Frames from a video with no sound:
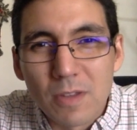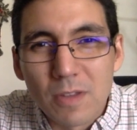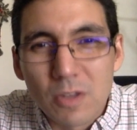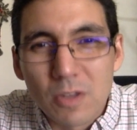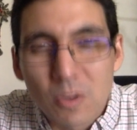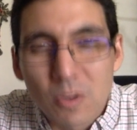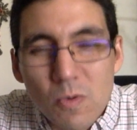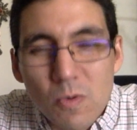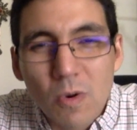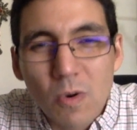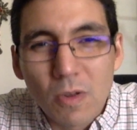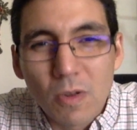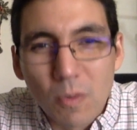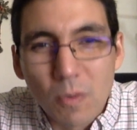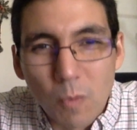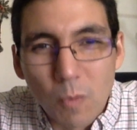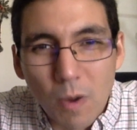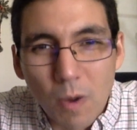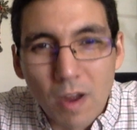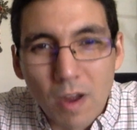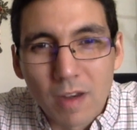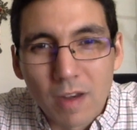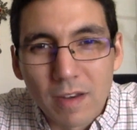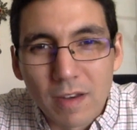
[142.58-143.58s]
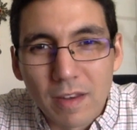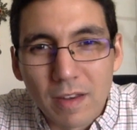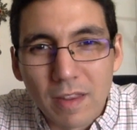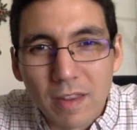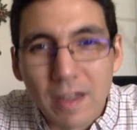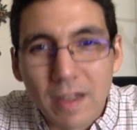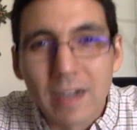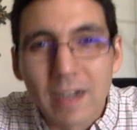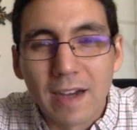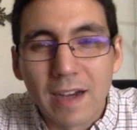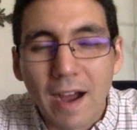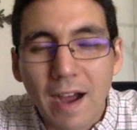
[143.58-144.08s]
You are the one
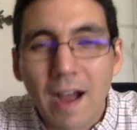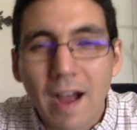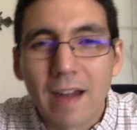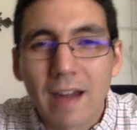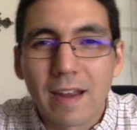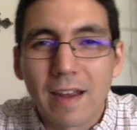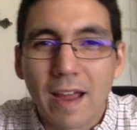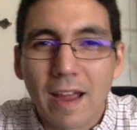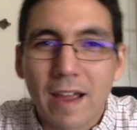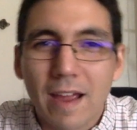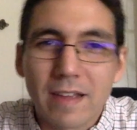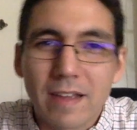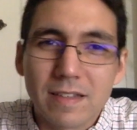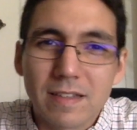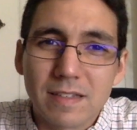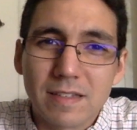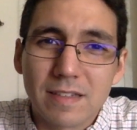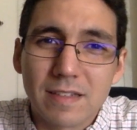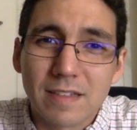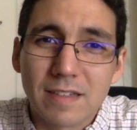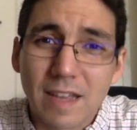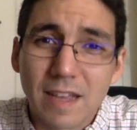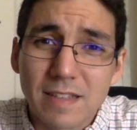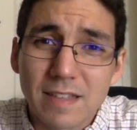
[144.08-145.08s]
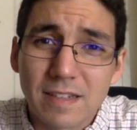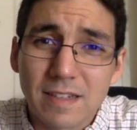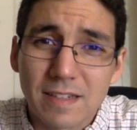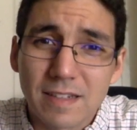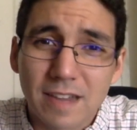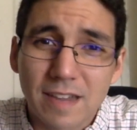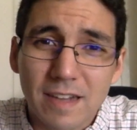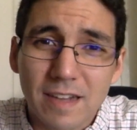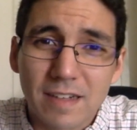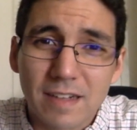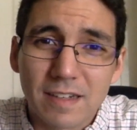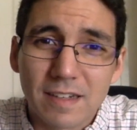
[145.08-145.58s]
that God has
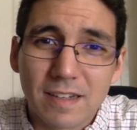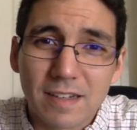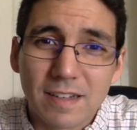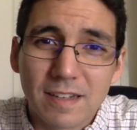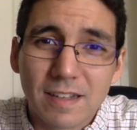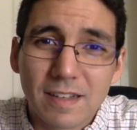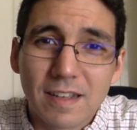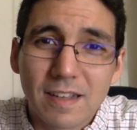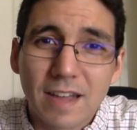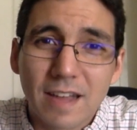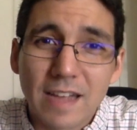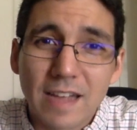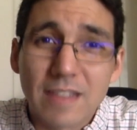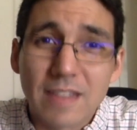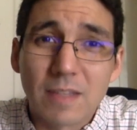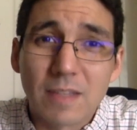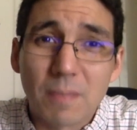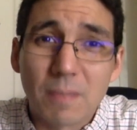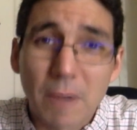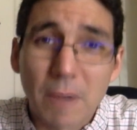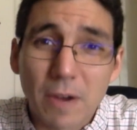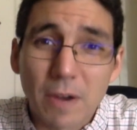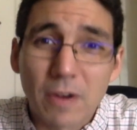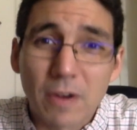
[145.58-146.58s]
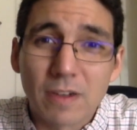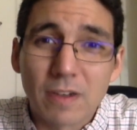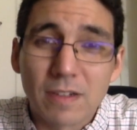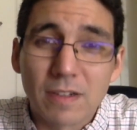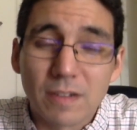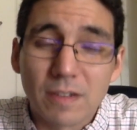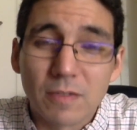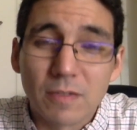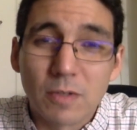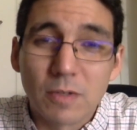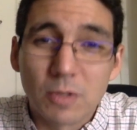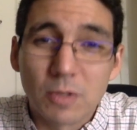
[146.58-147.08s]
designated as the
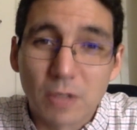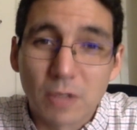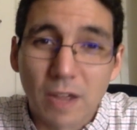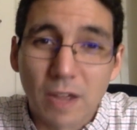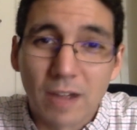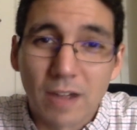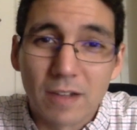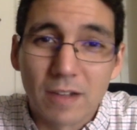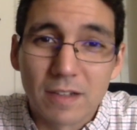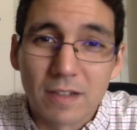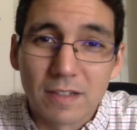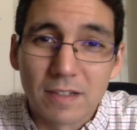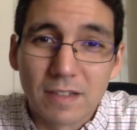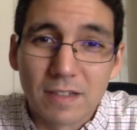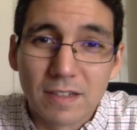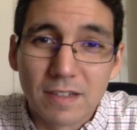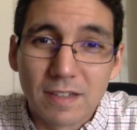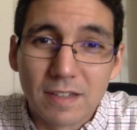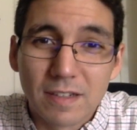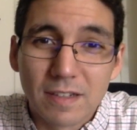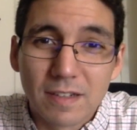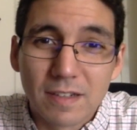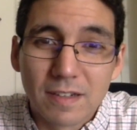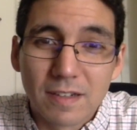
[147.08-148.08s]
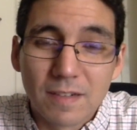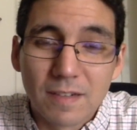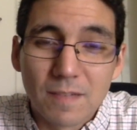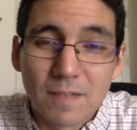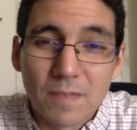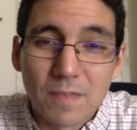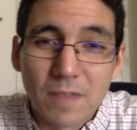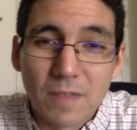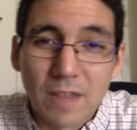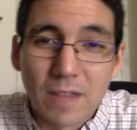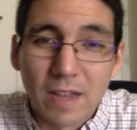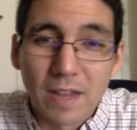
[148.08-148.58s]
parent of your child,
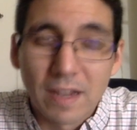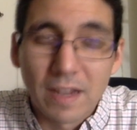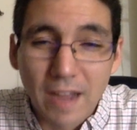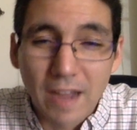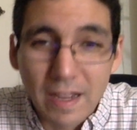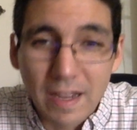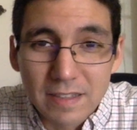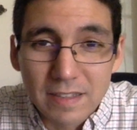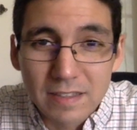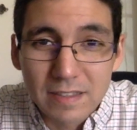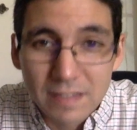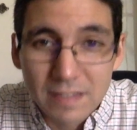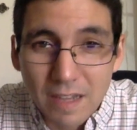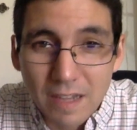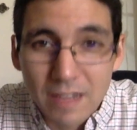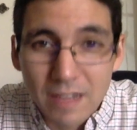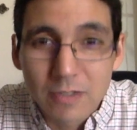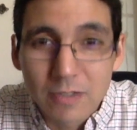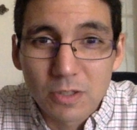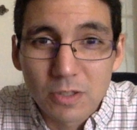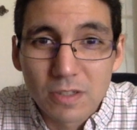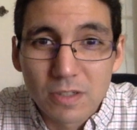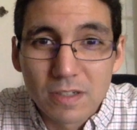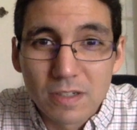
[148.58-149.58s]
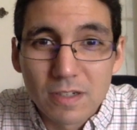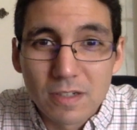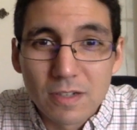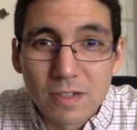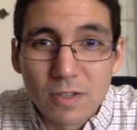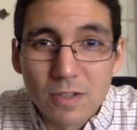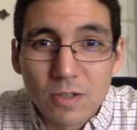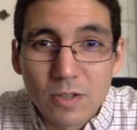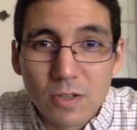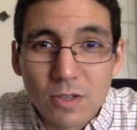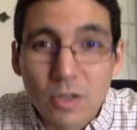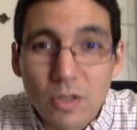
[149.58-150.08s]
and as such,
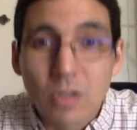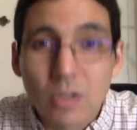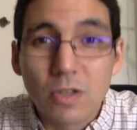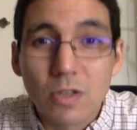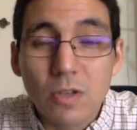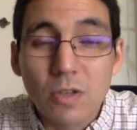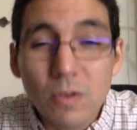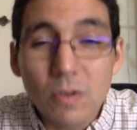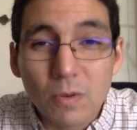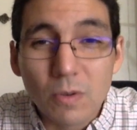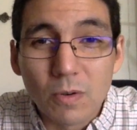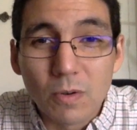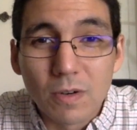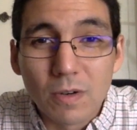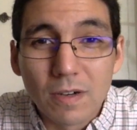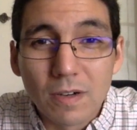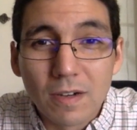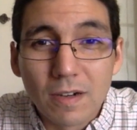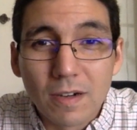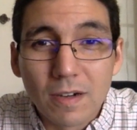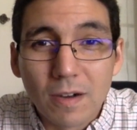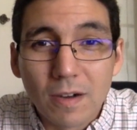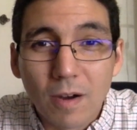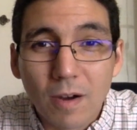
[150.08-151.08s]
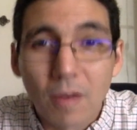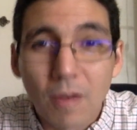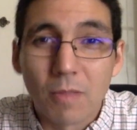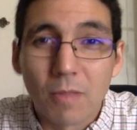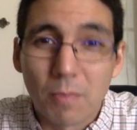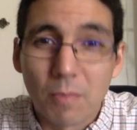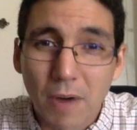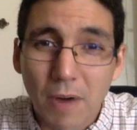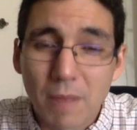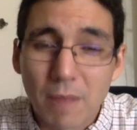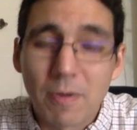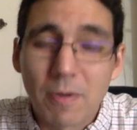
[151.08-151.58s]
you are
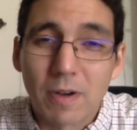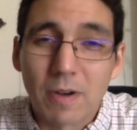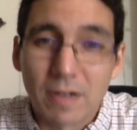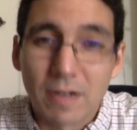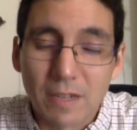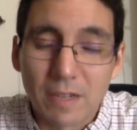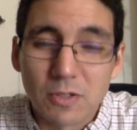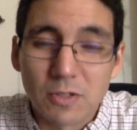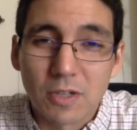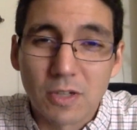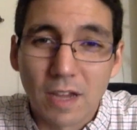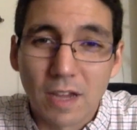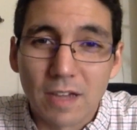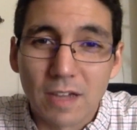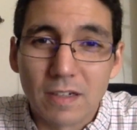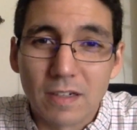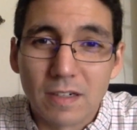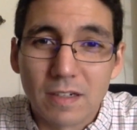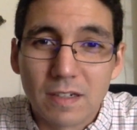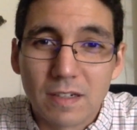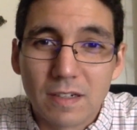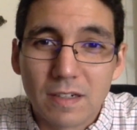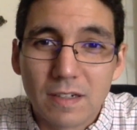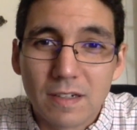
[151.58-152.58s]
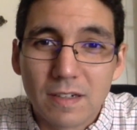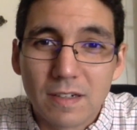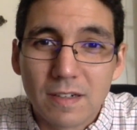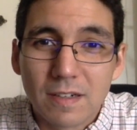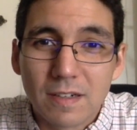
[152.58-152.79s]
the primary educator,